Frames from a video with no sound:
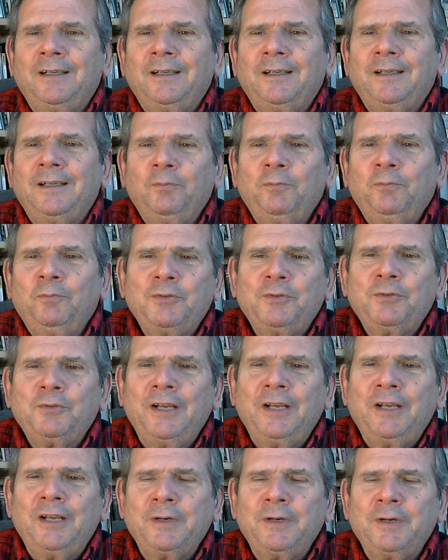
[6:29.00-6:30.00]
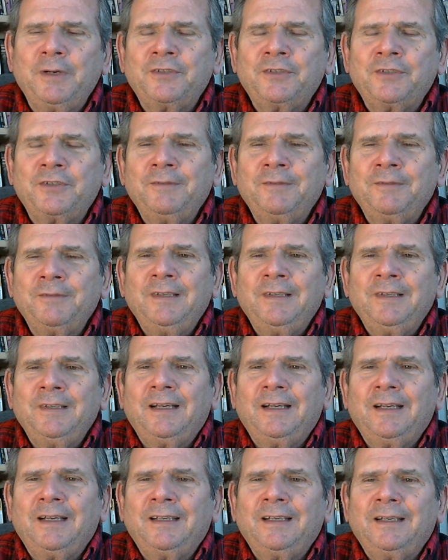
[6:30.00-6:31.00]
Most countries
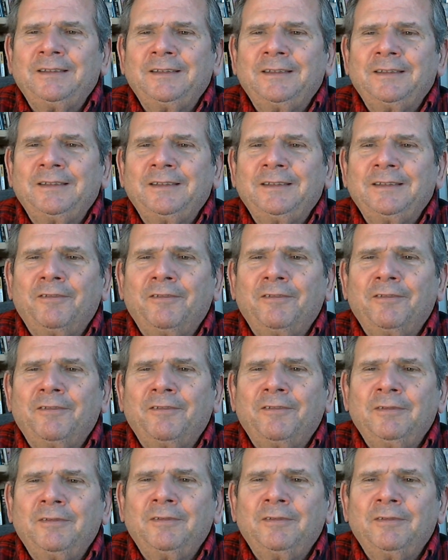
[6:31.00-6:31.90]
have